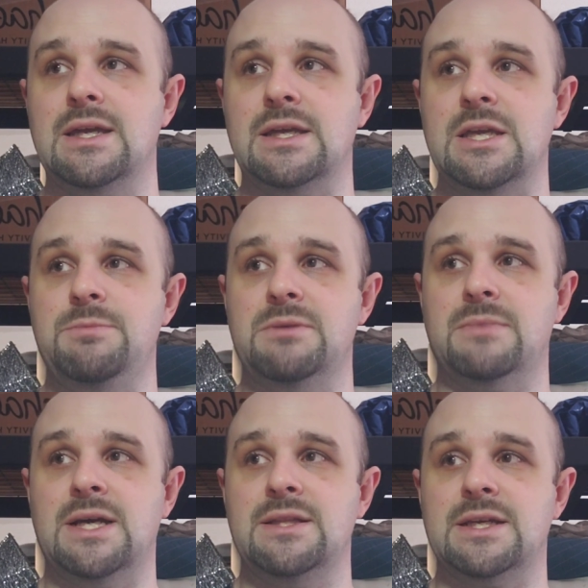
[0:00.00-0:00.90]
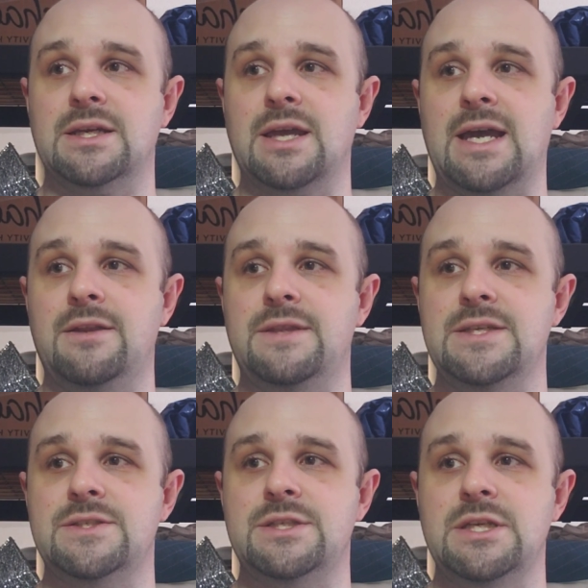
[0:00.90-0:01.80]
keep in mind that out of
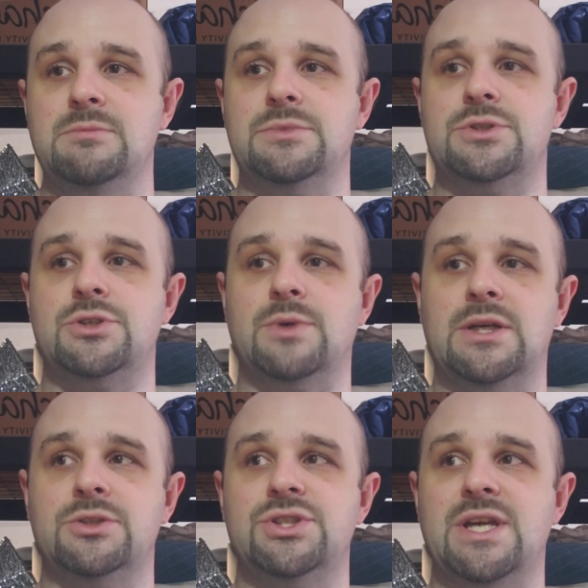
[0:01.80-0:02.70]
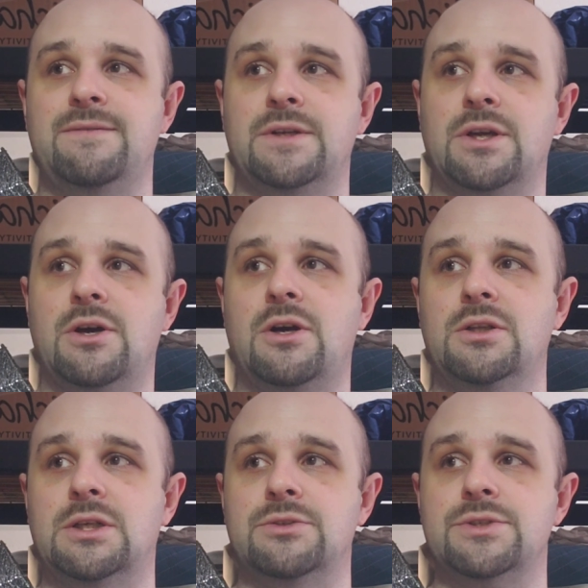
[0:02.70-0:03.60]
these teams, Joel, Jeff, and
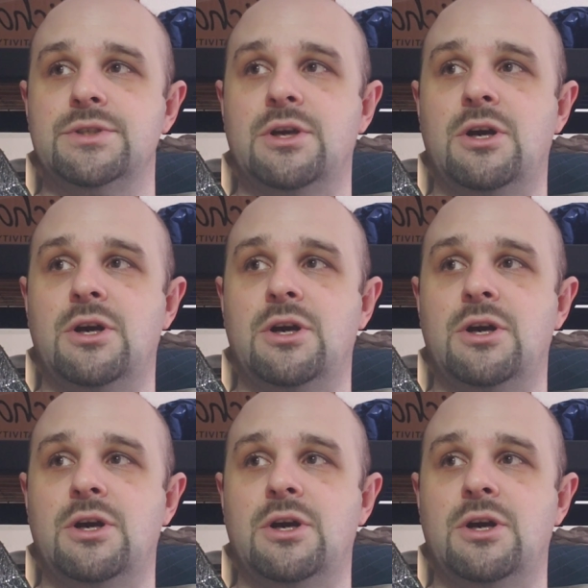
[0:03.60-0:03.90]
Carlos